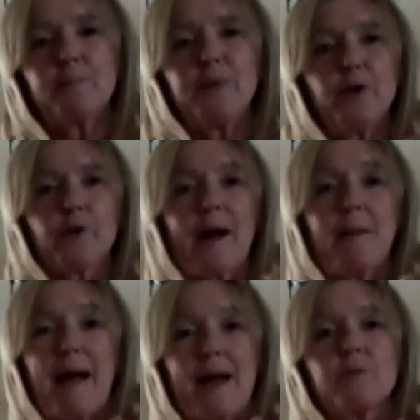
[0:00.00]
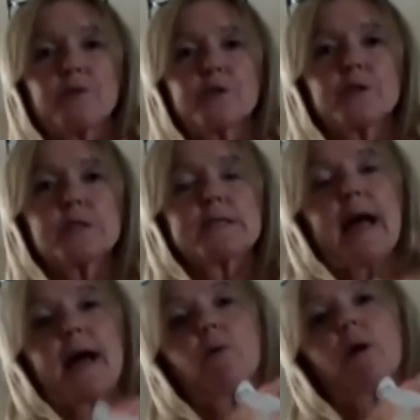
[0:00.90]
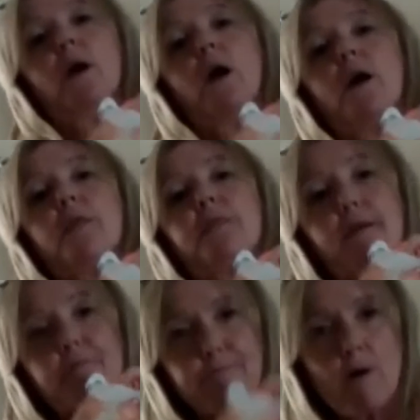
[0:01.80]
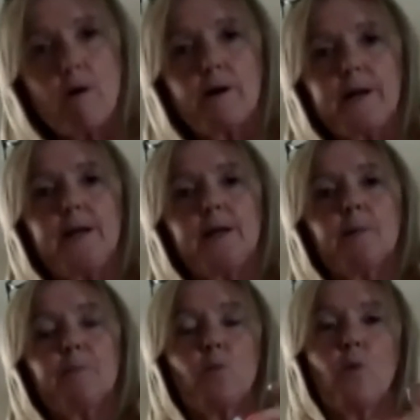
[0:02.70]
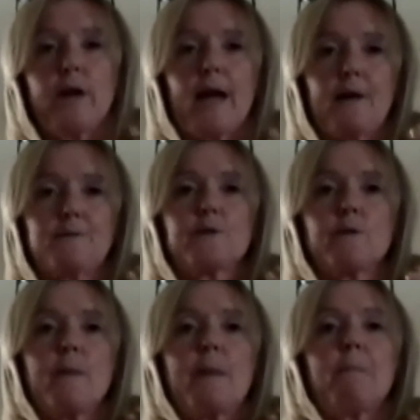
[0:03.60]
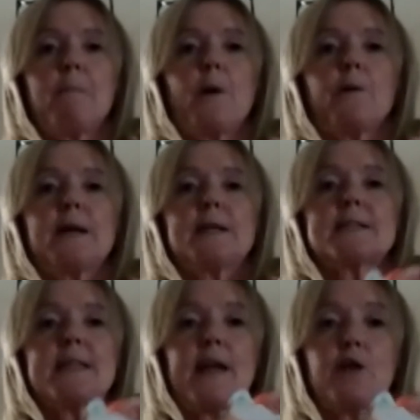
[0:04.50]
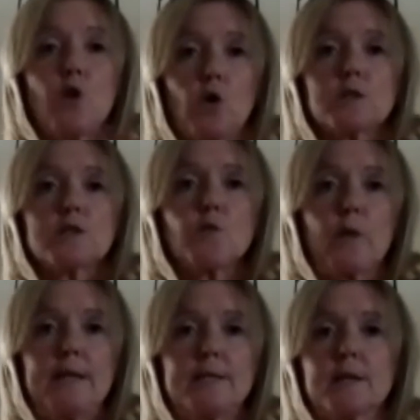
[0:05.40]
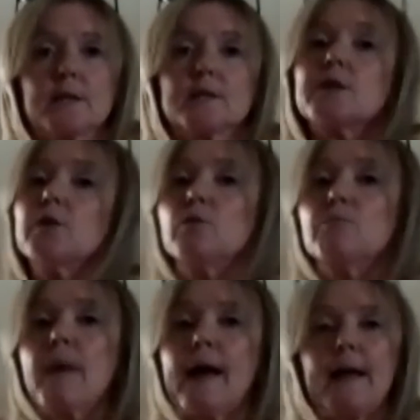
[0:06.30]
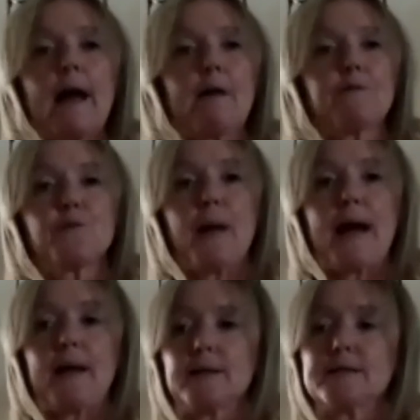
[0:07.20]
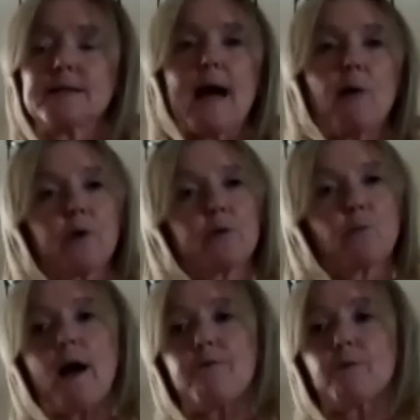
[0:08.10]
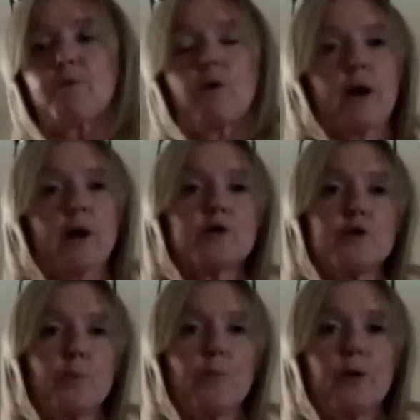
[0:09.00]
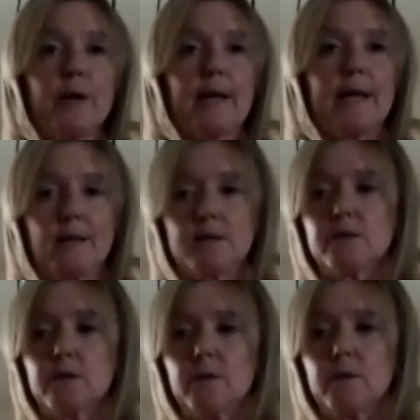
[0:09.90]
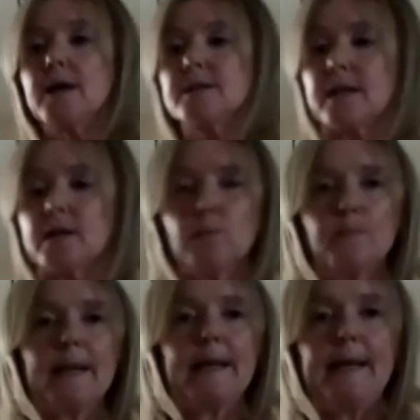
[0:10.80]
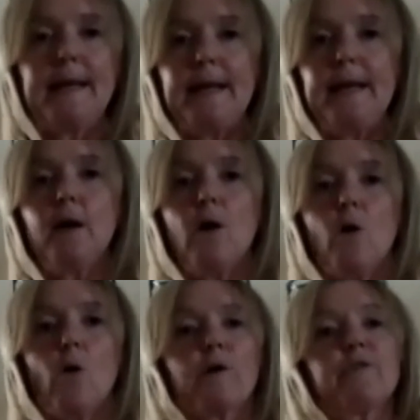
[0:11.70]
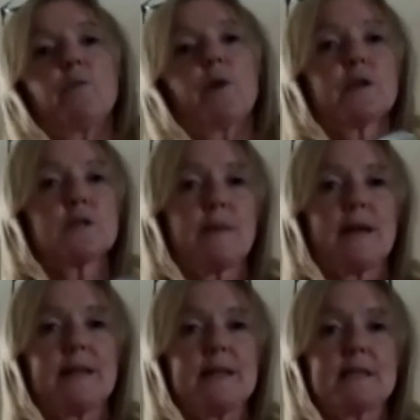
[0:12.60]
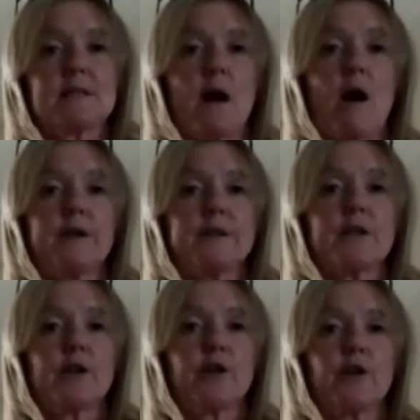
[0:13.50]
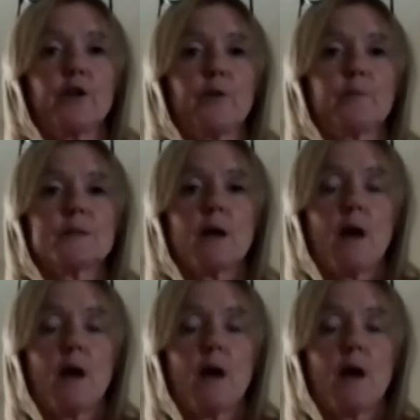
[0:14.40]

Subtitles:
puree pouches. Now they're fine, but what you have to remember is they're not sweetened, so you may have to balance that with whatever product you're putting into, say, your blini, or if you wanted to make these into ice cubes,